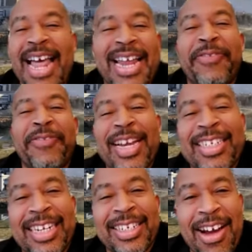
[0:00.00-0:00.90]
let's face
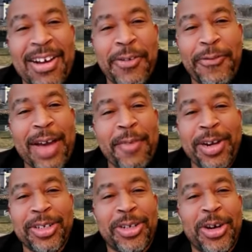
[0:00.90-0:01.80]
it, it's hard to fight when
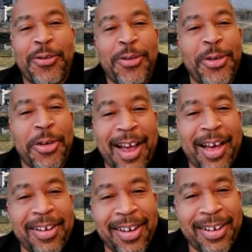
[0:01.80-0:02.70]
there's good food
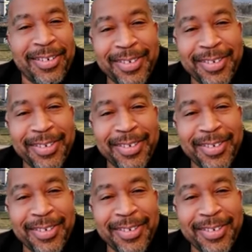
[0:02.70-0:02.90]
around, you know?